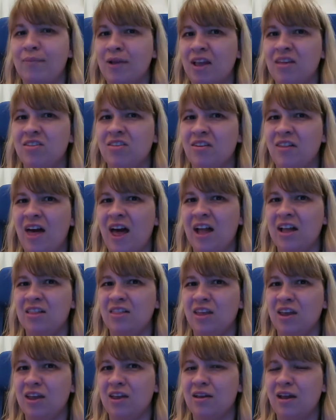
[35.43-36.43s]
but I still
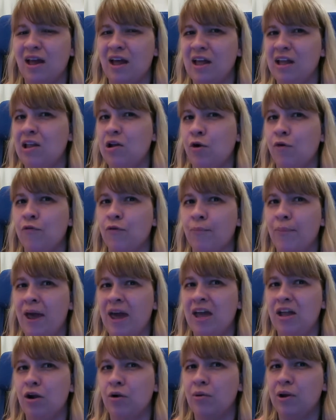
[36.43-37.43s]
had, like, I had
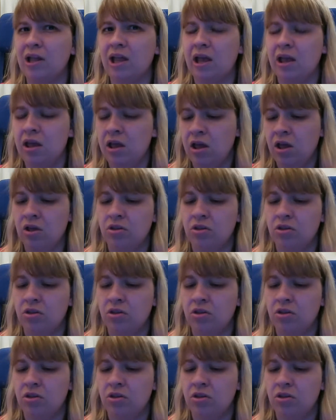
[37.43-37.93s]
overpaid already,